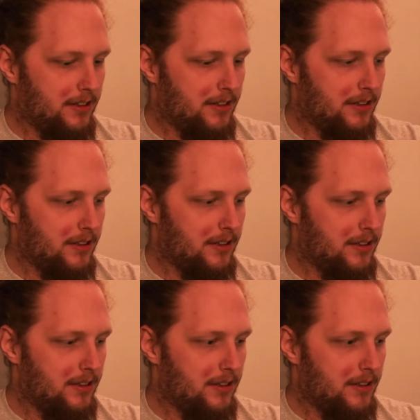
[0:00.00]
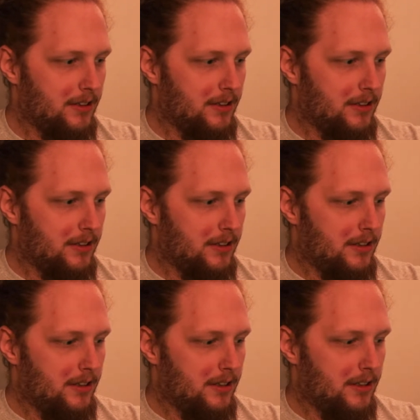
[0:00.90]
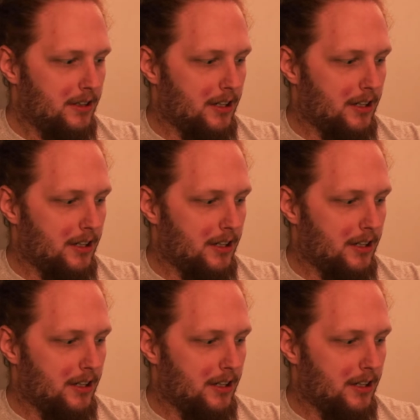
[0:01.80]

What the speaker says: (no one is talking)